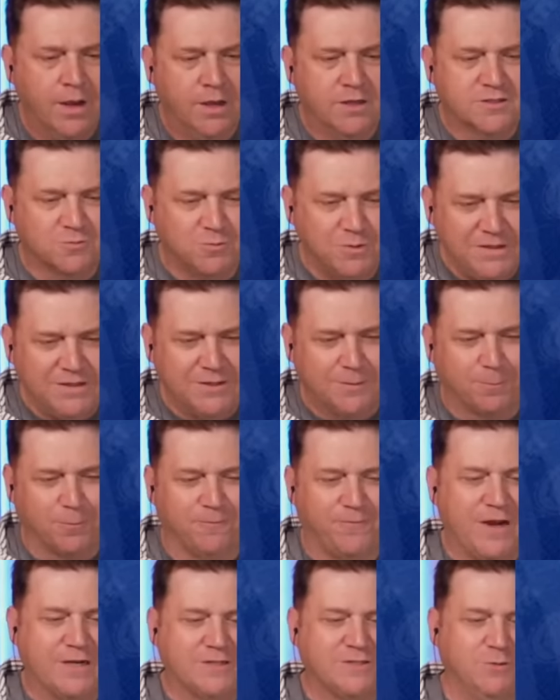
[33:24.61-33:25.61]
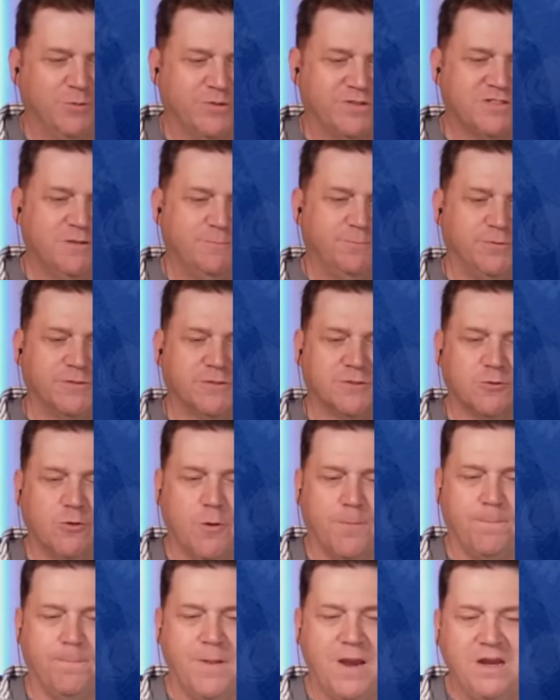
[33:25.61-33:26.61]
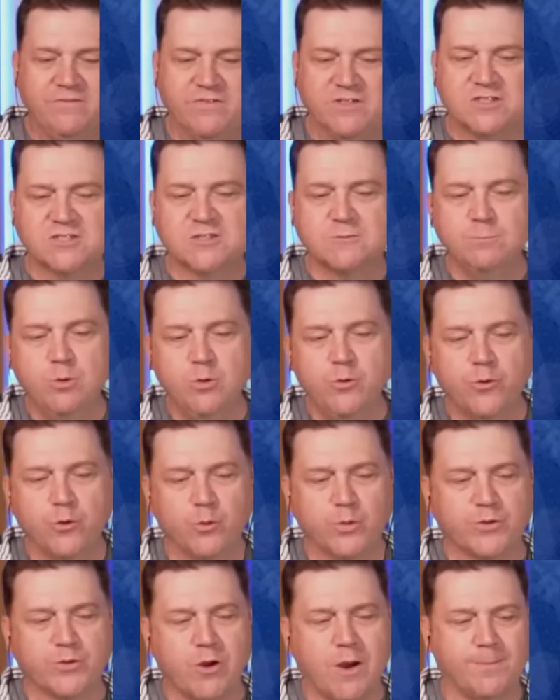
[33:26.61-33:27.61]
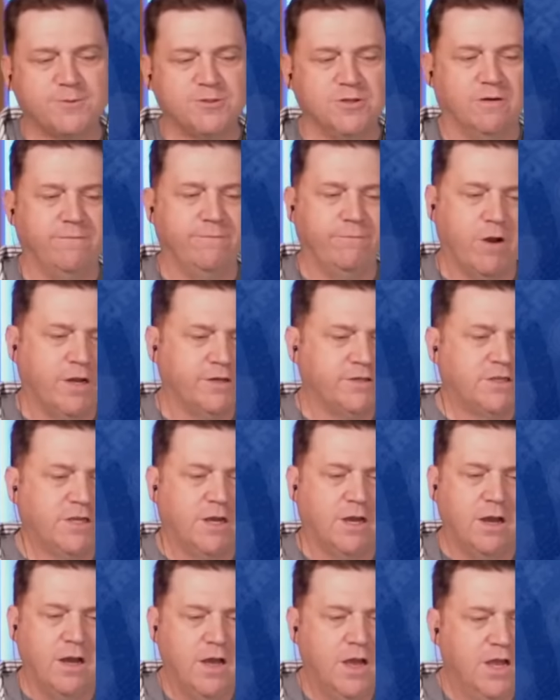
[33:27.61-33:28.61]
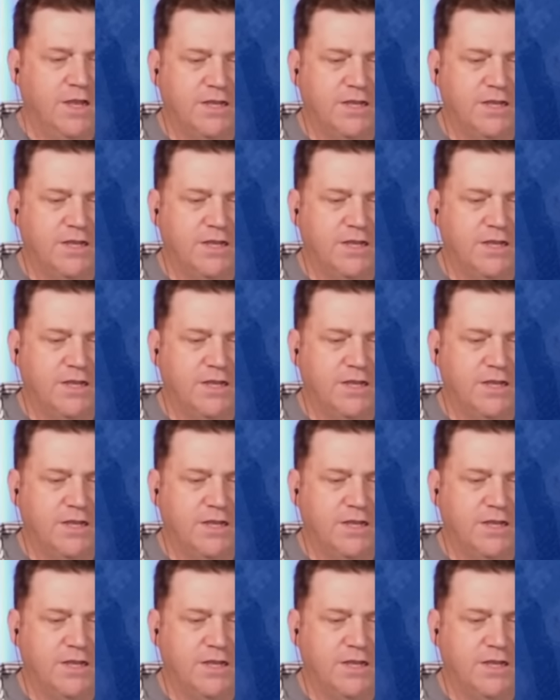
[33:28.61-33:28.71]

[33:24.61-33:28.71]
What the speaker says: Sweetened to perfection with simple syrup, made even smoother with top shelf vodka.